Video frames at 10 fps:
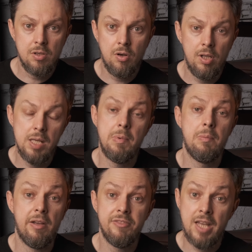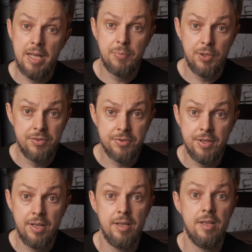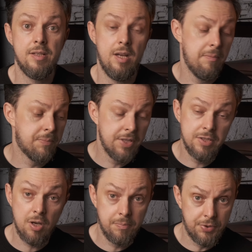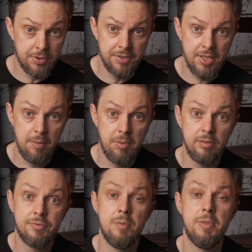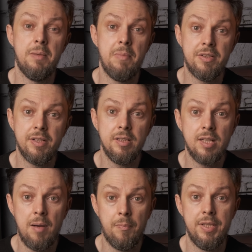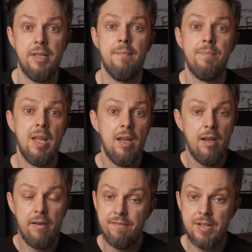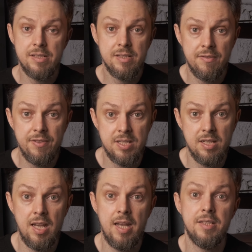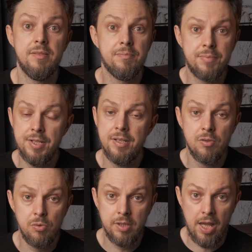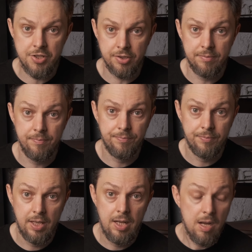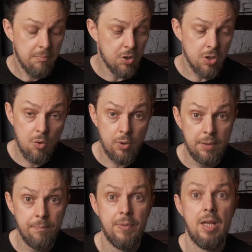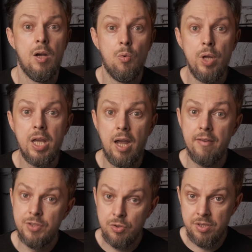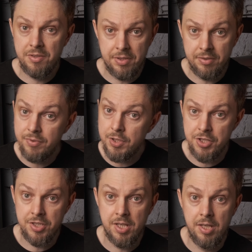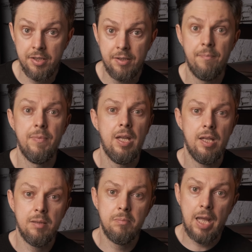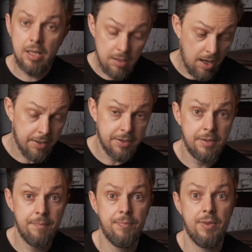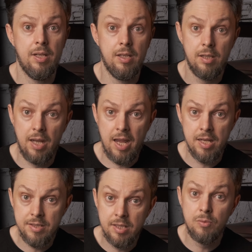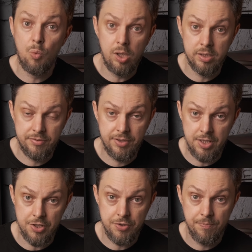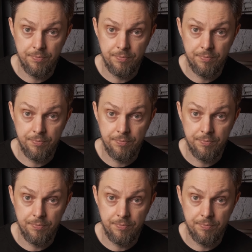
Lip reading: Hall mmf-9.3 is a pre-top turntable from an American company, a very sophisticated, pretty cool gadget. Moreover, we have two different versions here, in black lacquer and in walnut finish.